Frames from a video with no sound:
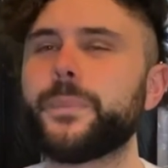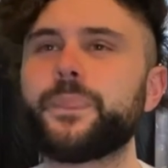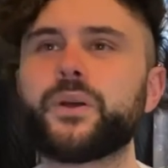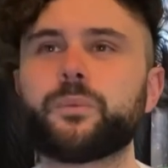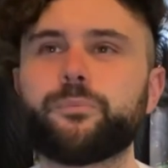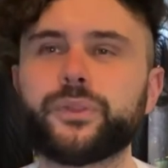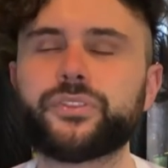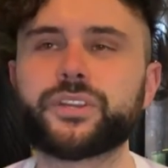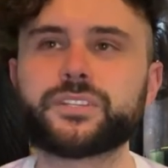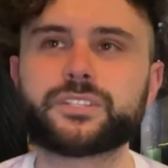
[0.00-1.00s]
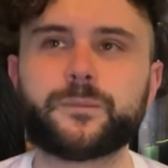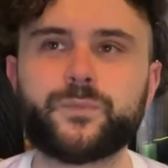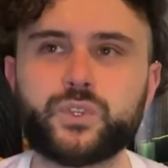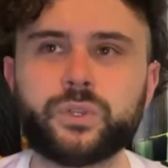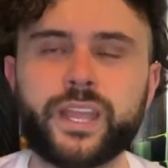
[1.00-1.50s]
but there's
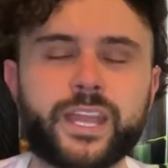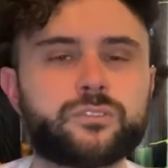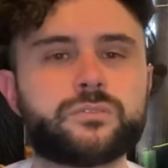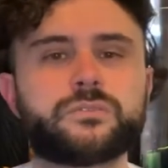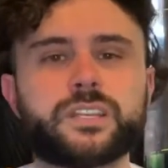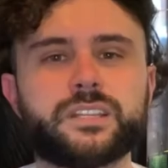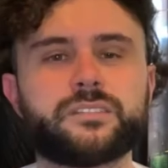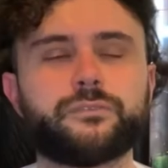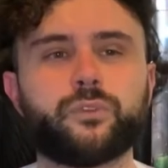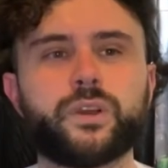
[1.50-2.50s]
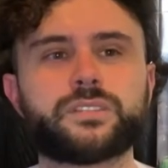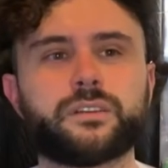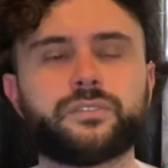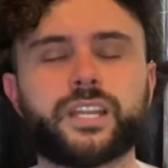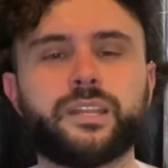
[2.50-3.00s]
Julie Andrews is the voice
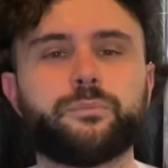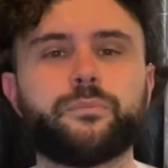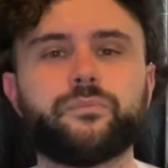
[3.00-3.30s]
of Lady,